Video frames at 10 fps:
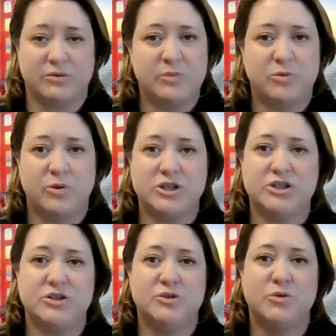
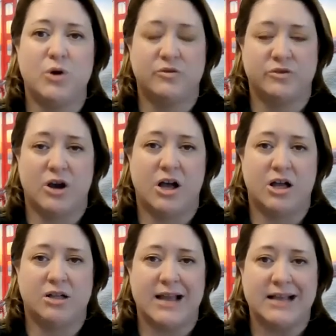3.2
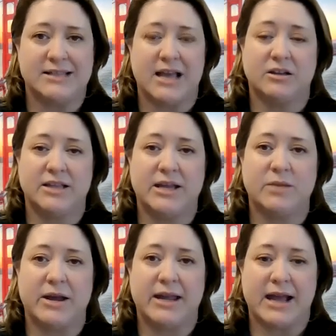overall as
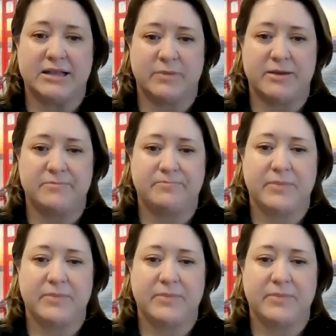calculated by CASPA.